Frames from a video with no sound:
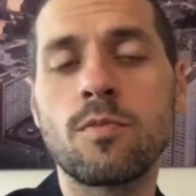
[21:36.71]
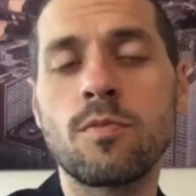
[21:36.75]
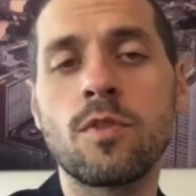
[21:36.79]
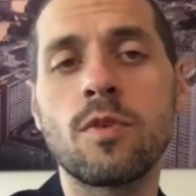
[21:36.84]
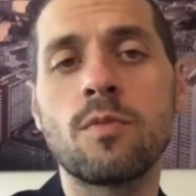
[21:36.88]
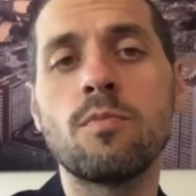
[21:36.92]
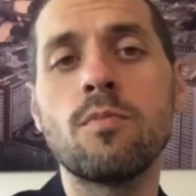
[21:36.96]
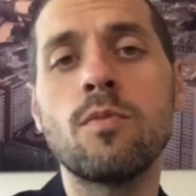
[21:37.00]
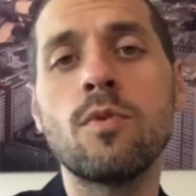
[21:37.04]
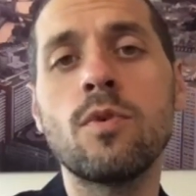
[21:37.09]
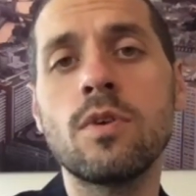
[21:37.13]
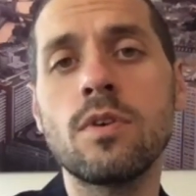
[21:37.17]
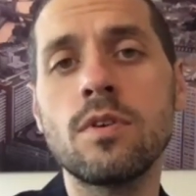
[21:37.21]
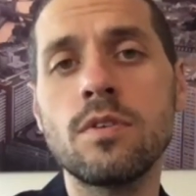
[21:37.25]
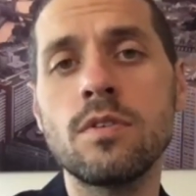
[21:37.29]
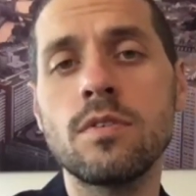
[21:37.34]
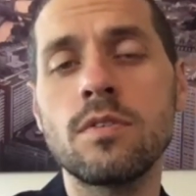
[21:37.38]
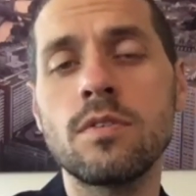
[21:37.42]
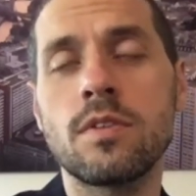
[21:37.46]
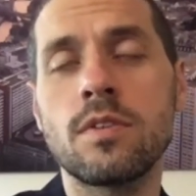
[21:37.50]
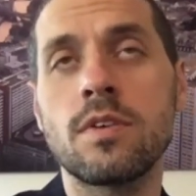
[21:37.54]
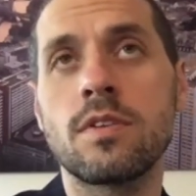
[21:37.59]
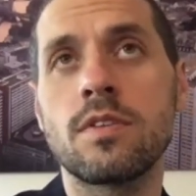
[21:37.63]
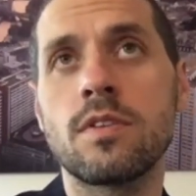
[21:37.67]
the
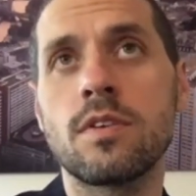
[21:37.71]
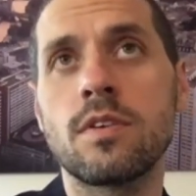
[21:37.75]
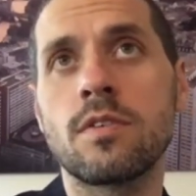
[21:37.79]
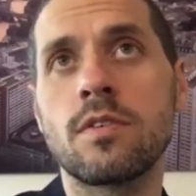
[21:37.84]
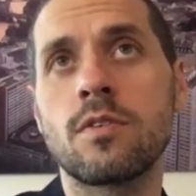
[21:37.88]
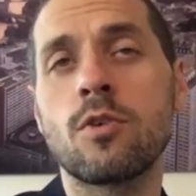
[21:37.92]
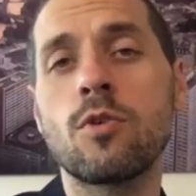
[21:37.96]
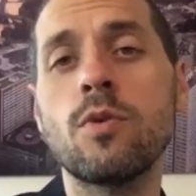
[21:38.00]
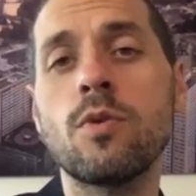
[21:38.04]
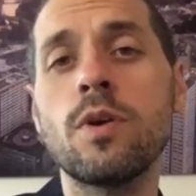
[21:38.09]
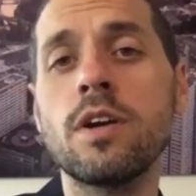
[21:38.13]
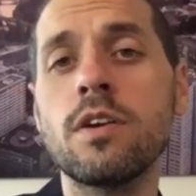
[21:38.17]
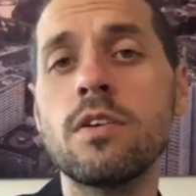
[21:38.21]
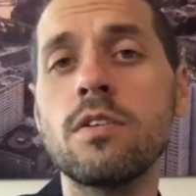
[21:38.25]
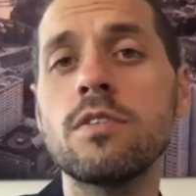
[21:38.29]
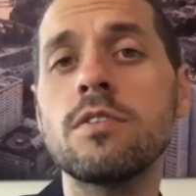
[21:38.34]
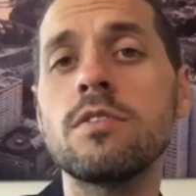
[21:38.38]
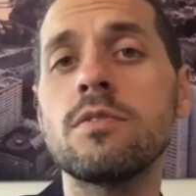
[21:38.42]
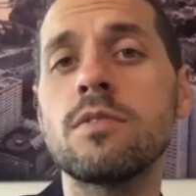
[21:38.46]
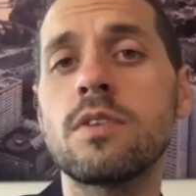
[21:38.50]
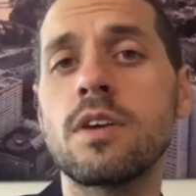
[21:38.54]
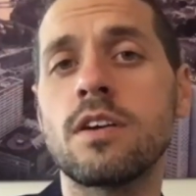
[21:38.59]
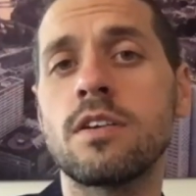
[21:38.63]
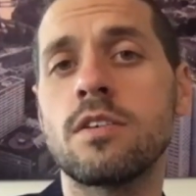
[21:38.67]
more the the quicker
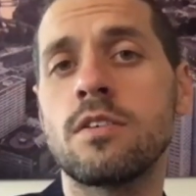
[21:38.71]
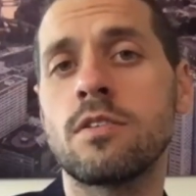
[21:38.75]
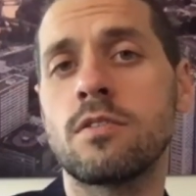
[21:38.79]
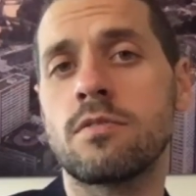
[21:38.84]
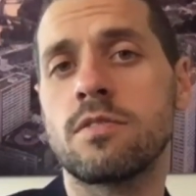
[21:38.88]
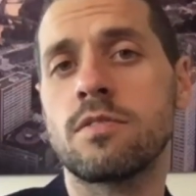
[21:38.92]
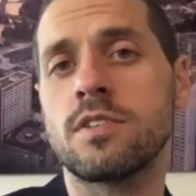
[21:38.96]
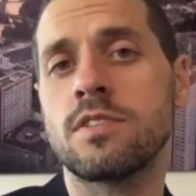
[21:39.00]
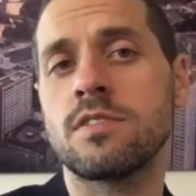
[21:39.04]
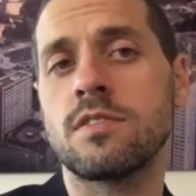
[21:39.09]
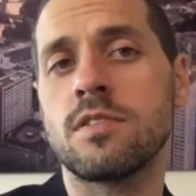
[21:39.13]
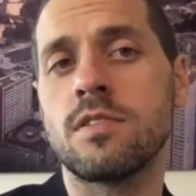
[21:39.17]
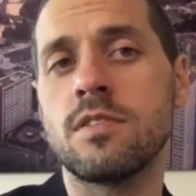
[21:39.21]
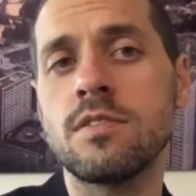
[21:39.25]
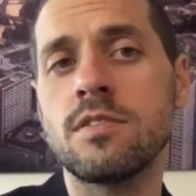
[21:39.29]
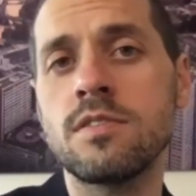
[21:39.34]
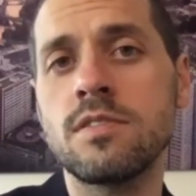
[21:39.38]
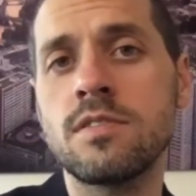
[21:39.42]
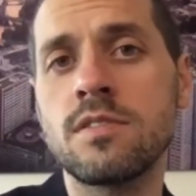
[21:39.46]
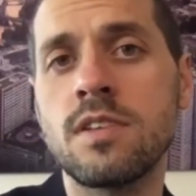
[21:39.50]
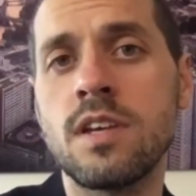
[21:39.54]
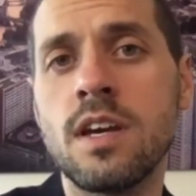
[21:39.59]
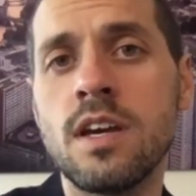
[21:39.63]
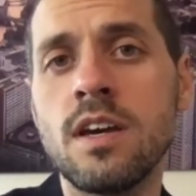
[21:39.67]
you get your
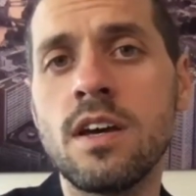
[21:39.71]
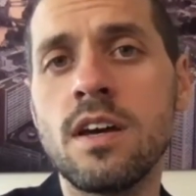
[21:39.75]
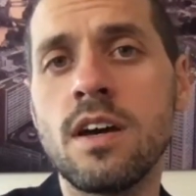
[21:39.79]
results